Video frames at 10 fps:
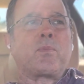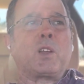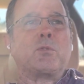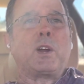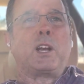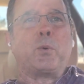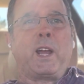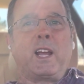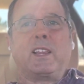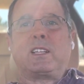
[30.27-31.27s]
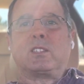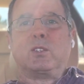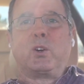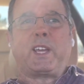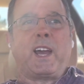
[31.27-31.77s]
Right away, I like to
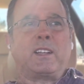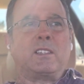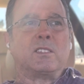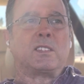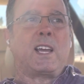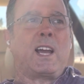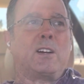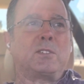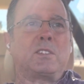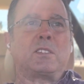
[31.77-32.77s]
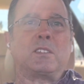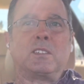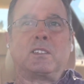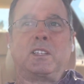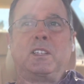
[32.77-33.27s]
look at, does the house,
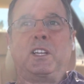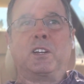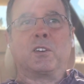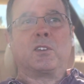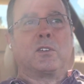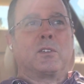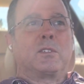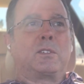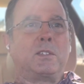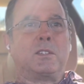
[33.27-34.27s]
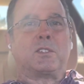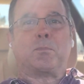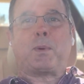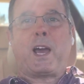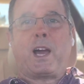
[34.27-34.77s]
is it near, does
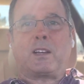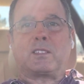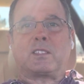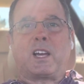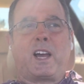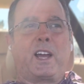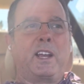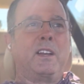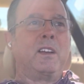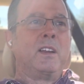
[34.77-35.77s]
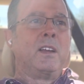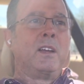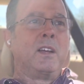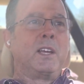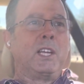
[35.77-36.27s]
it back, side,
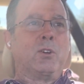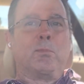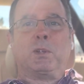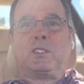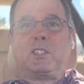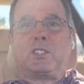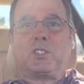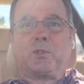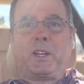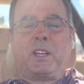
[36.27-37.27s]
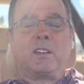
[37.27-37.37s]
a busy street?